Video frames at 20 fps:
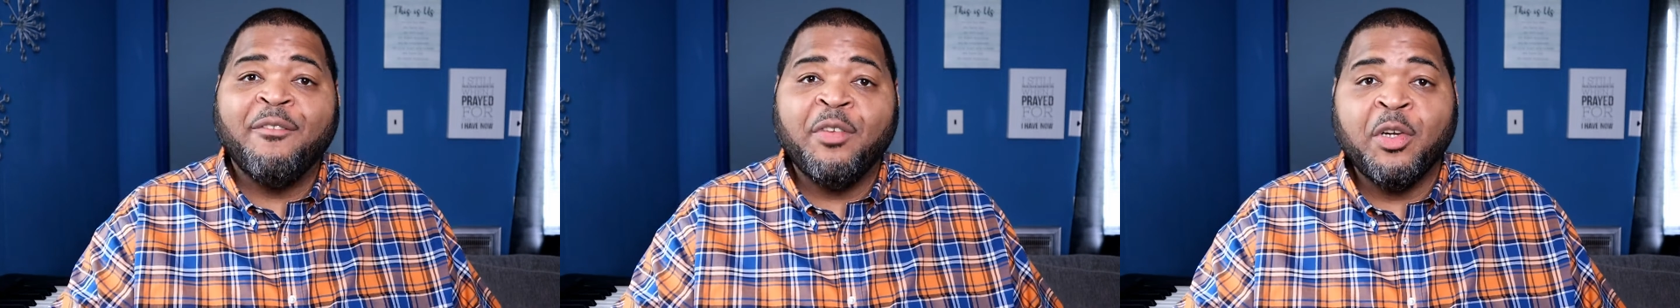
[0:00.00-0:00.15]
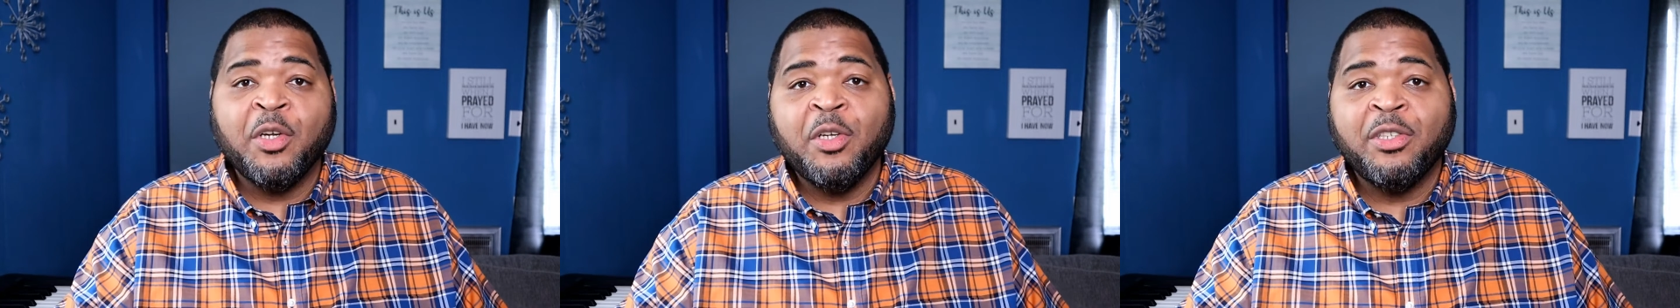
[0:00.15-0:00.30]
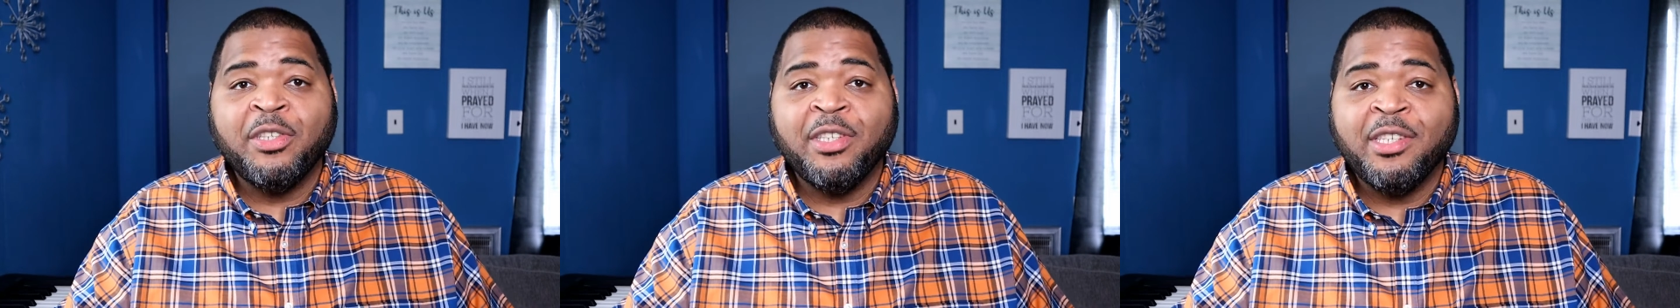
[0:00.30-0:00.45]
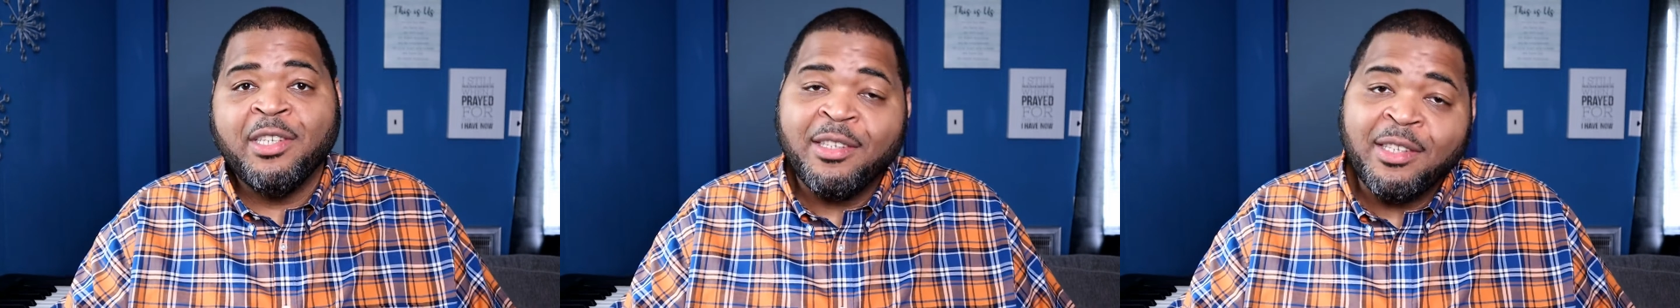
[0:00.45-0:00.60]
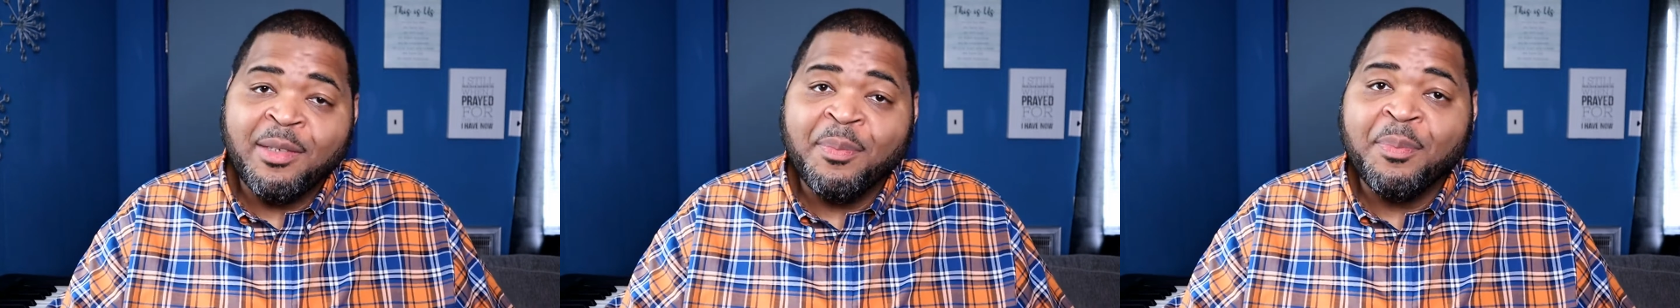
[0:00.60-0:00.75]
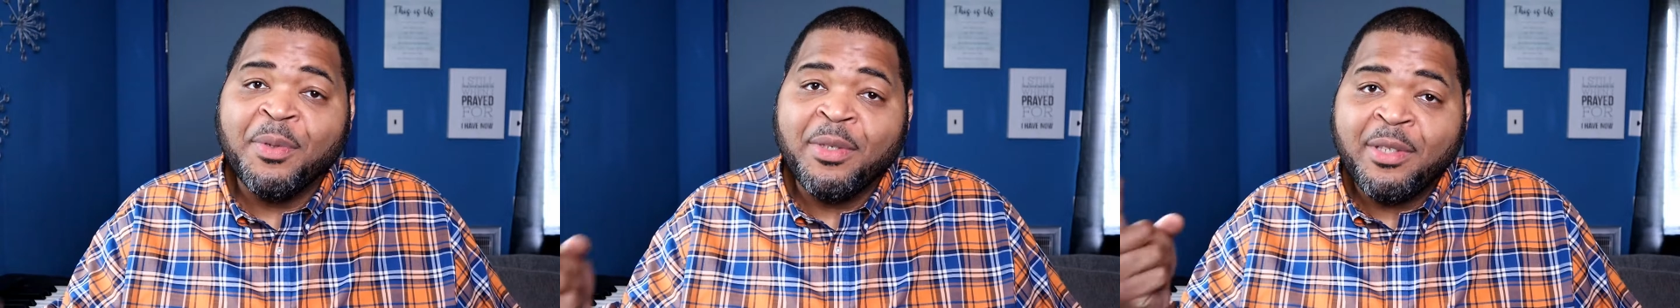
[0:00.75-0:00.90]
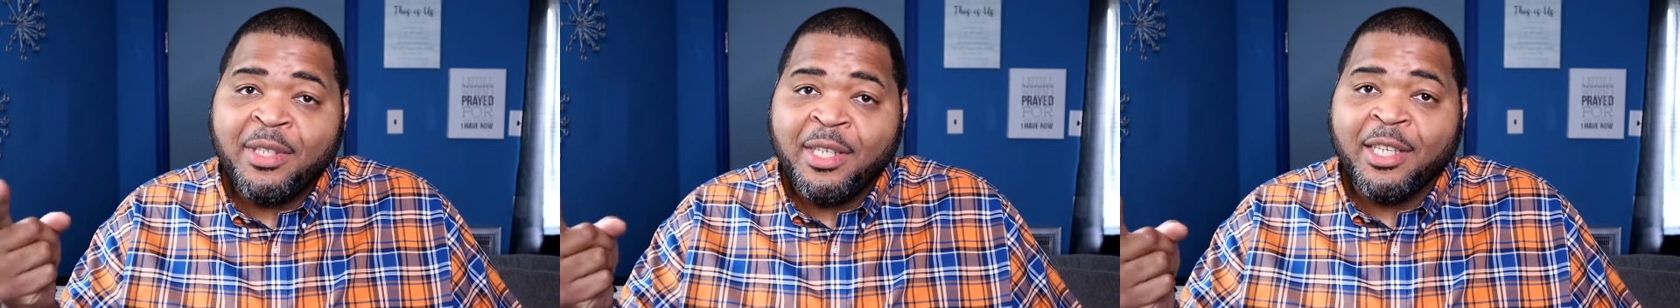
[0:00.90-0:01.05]
versions
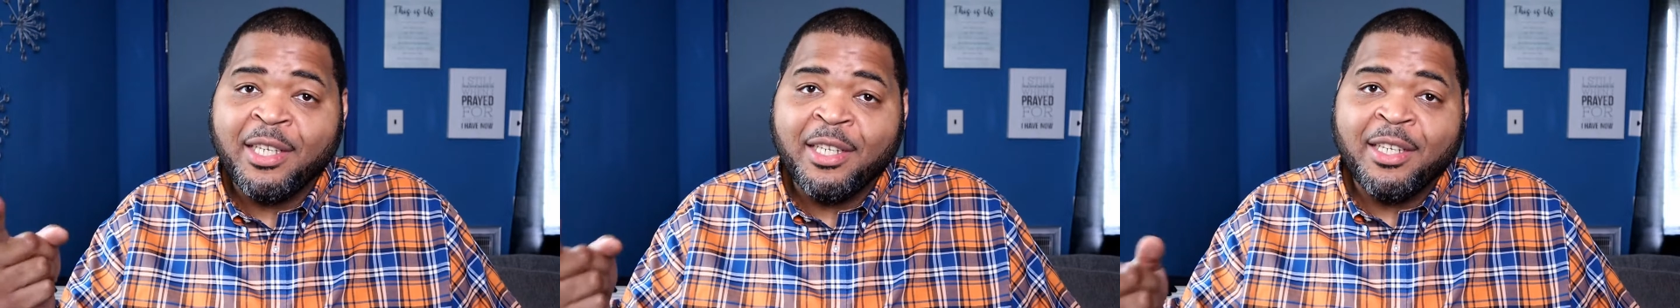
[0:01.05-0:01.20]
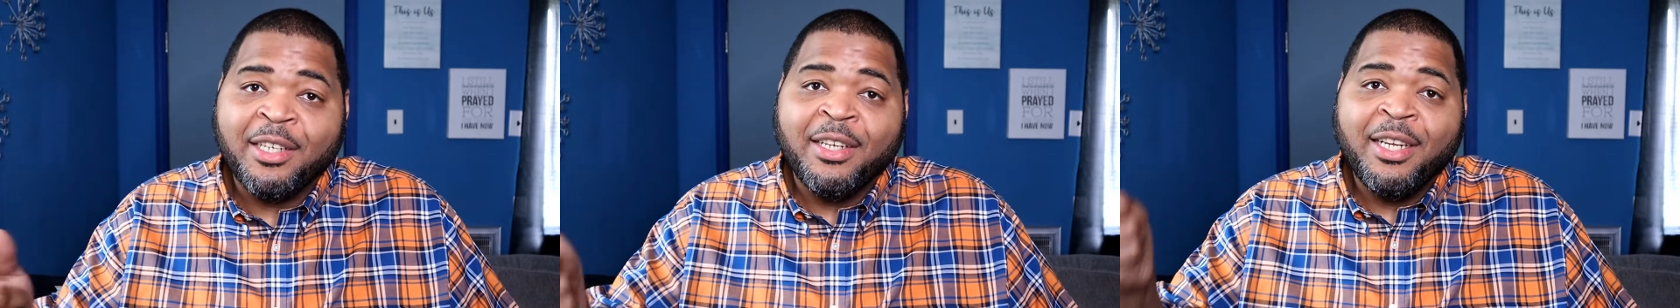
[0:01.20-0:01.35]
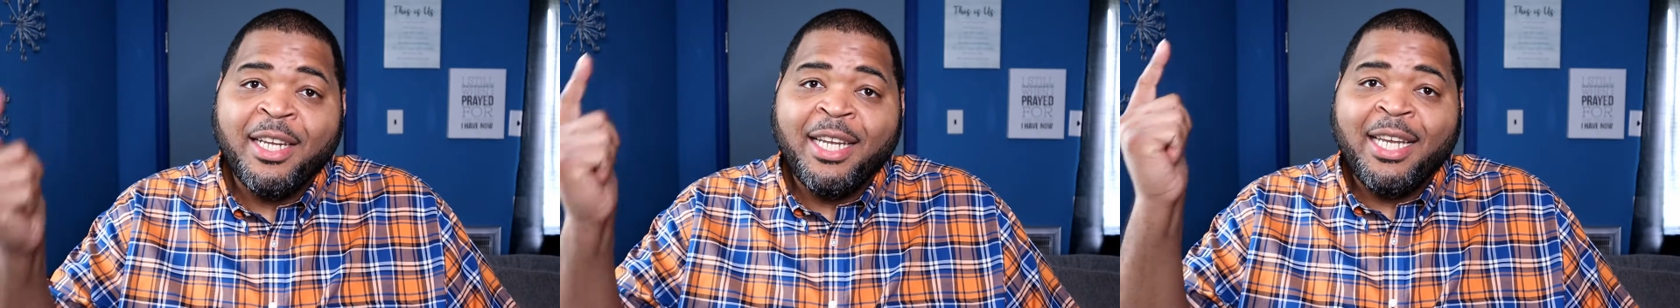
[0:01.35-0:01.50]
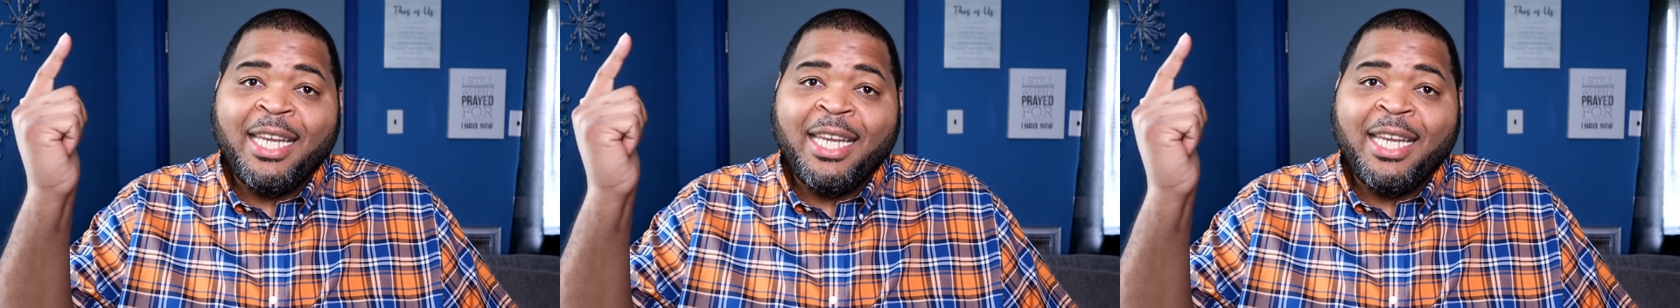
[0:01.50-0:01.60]
in particular.